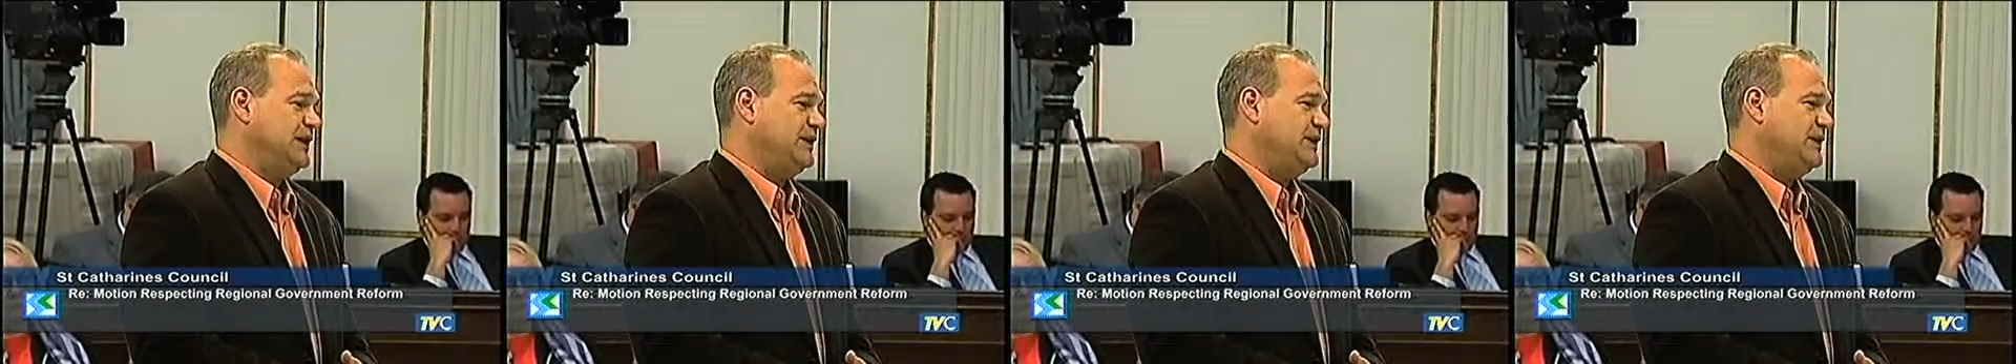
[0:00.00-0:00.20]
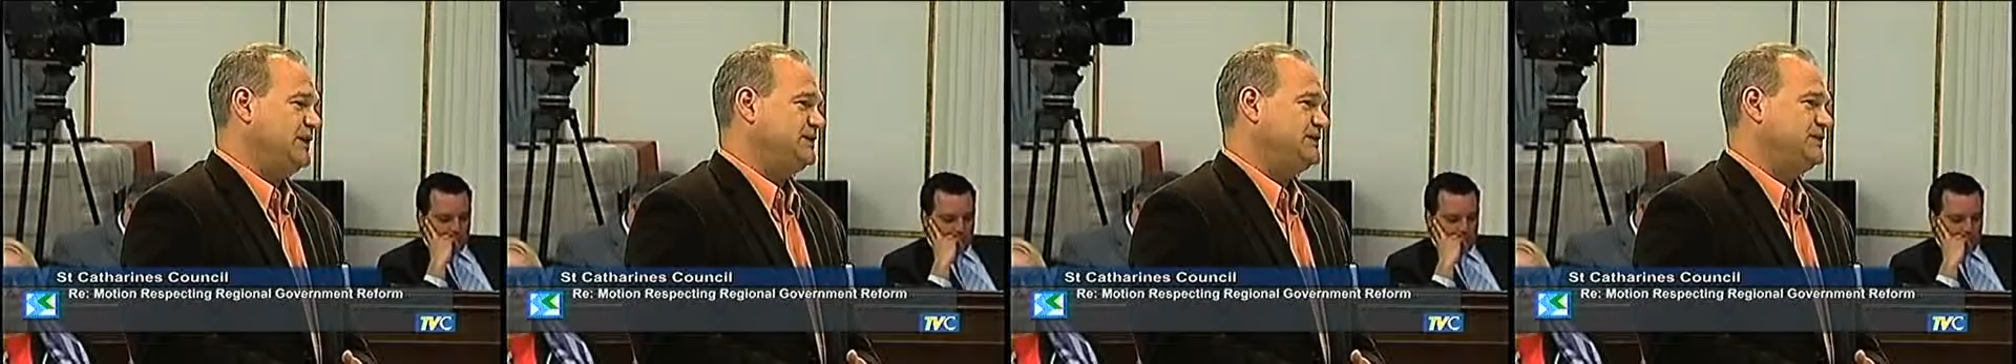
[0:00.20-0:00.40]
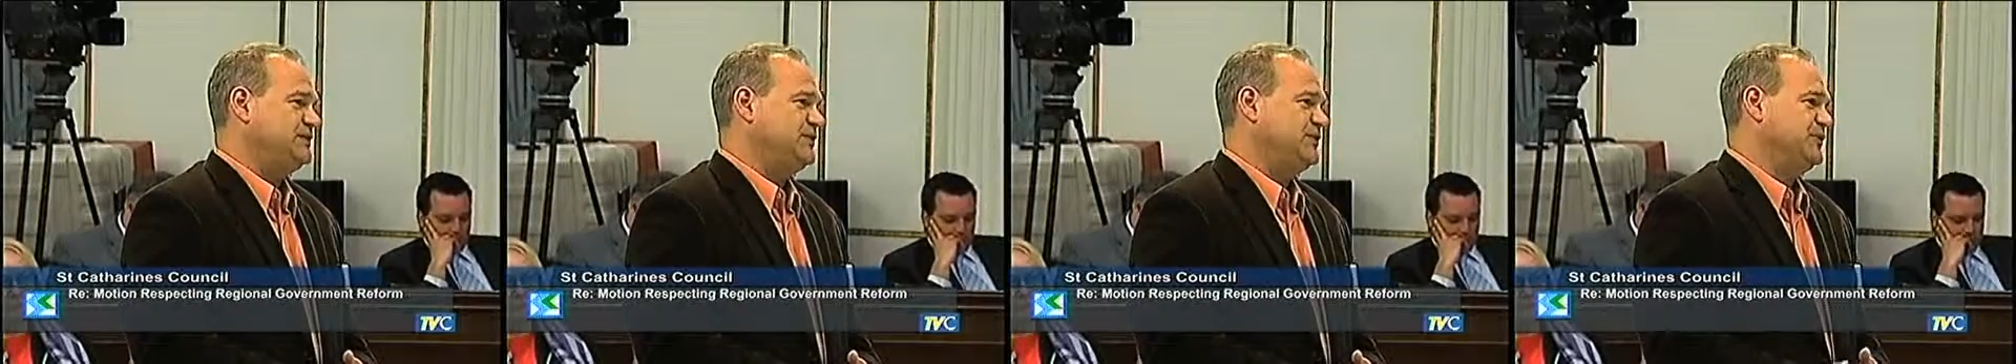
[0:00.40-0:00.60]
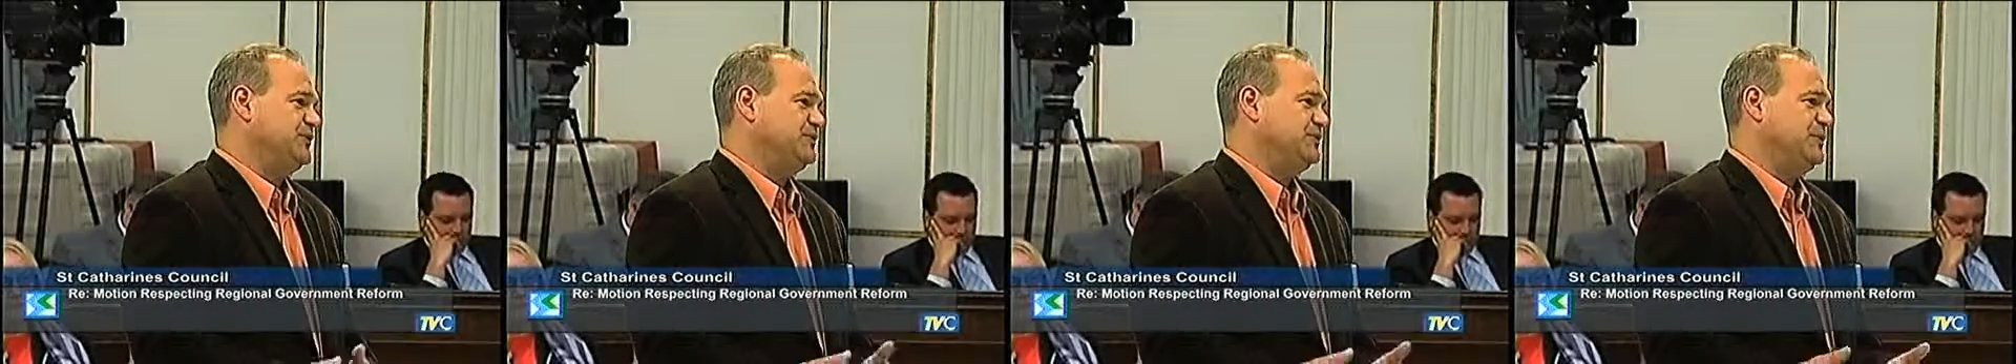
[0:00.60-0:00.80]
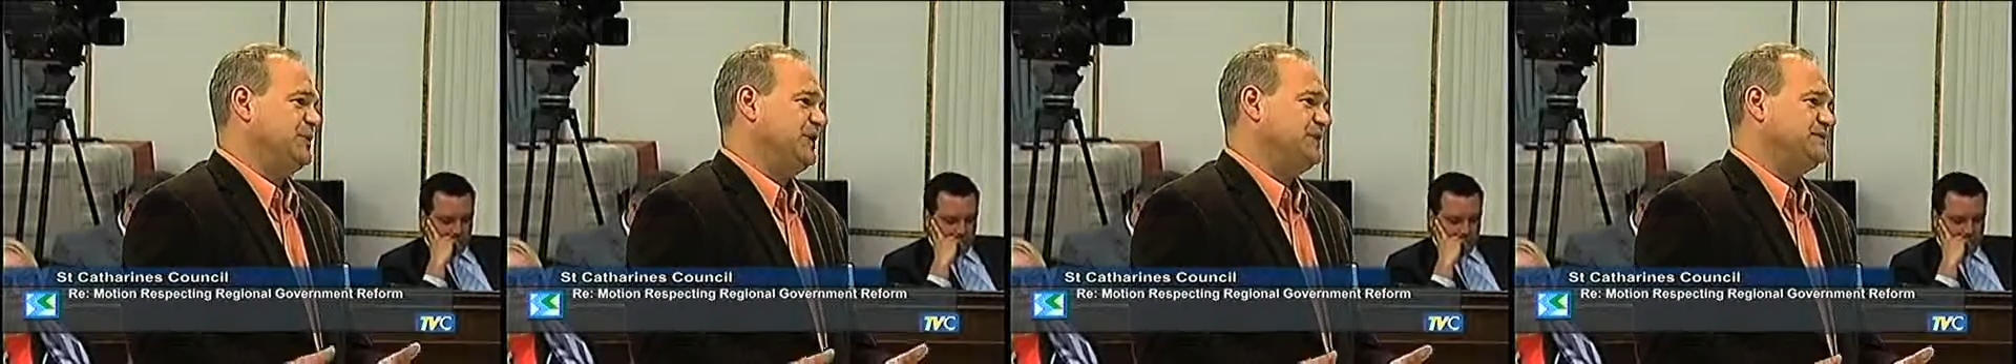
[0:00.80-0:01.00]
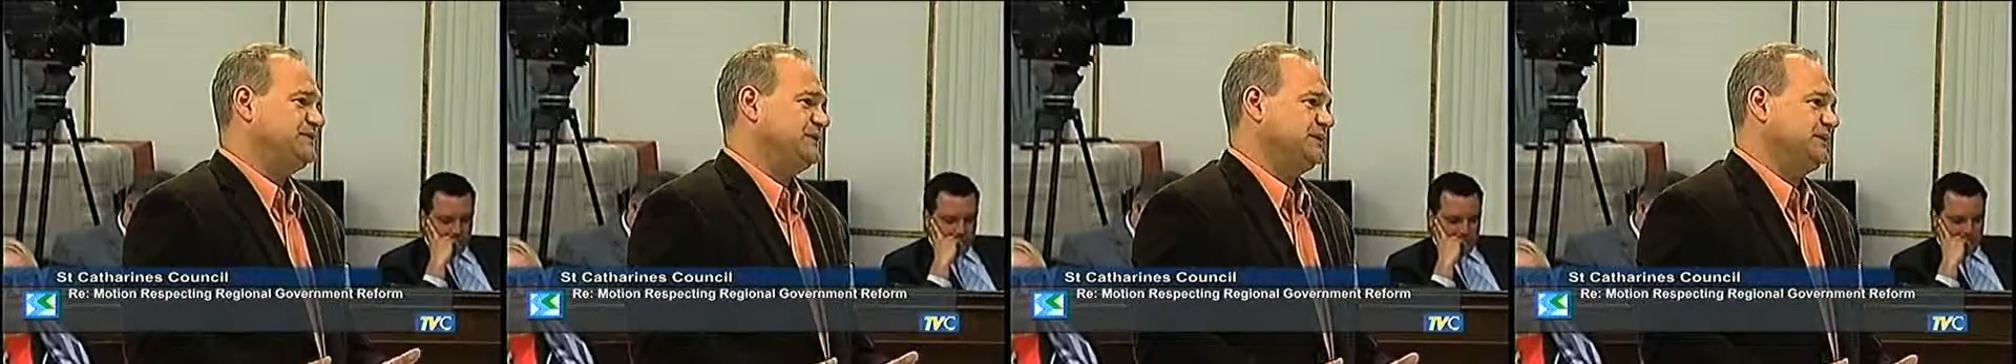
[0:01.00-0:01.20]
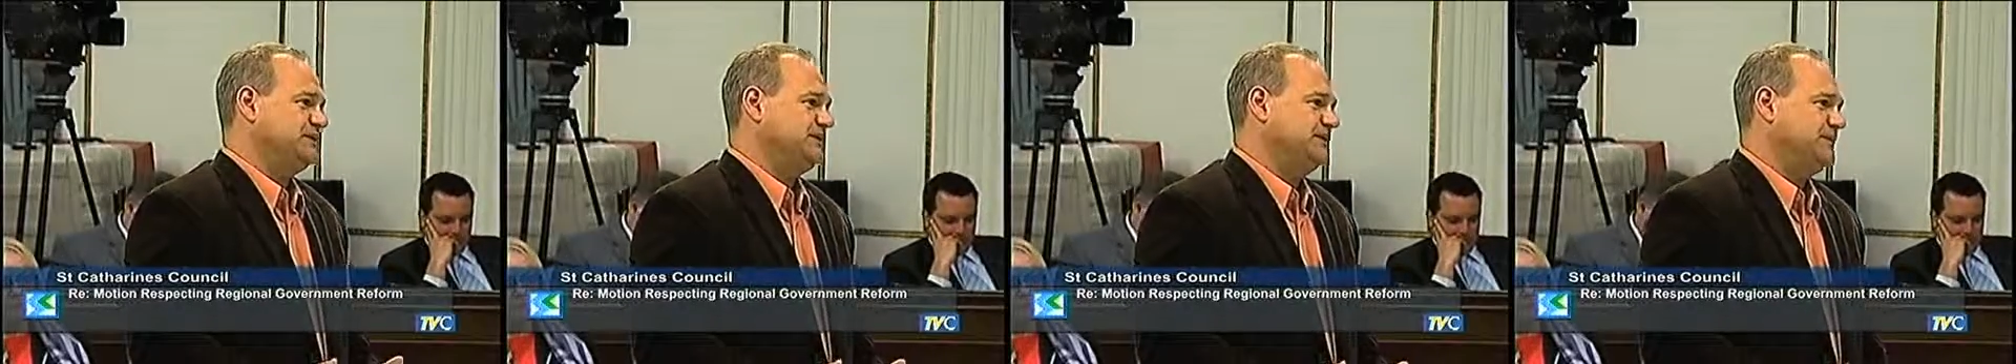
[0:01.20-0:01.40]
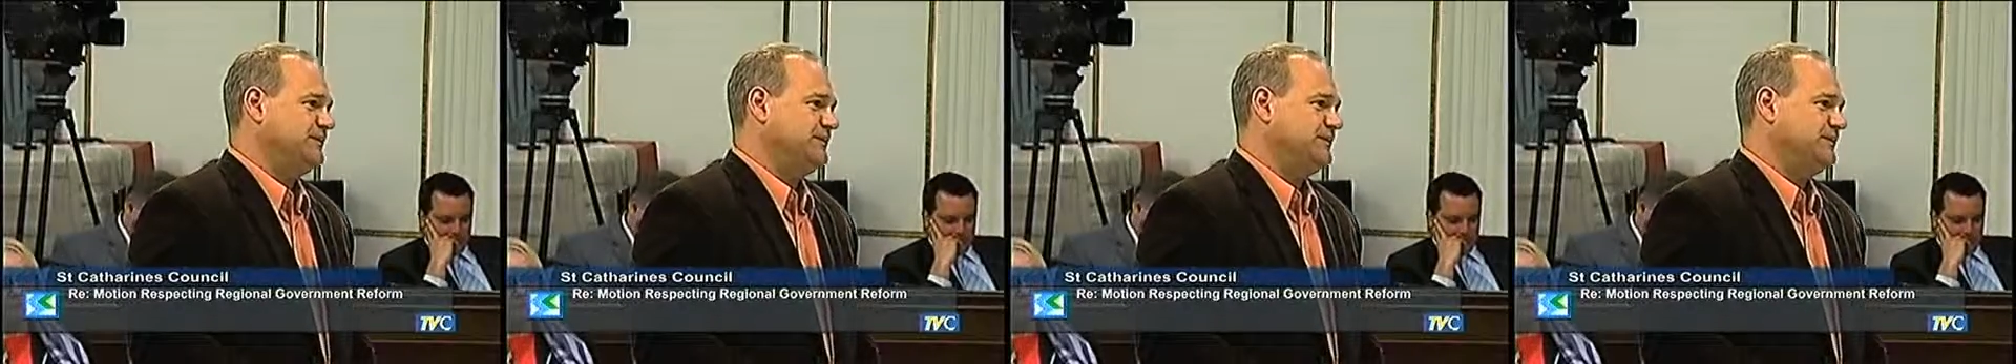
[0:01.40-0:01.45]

And that's the most basic,